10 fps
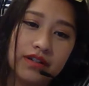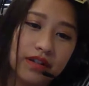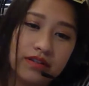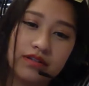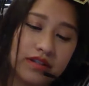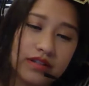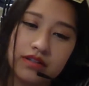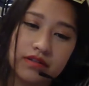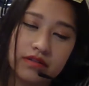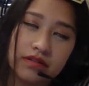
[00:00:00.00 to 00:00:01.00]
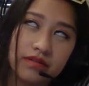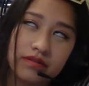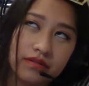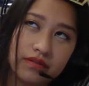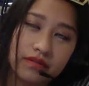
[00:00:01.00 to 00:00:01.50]
He's just
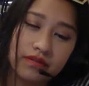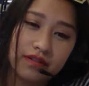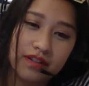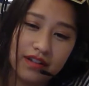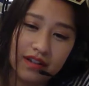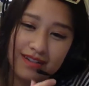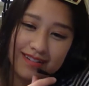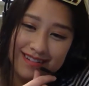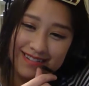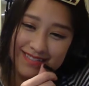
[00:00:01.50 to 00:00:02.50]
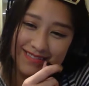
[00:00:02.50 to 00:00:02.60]
but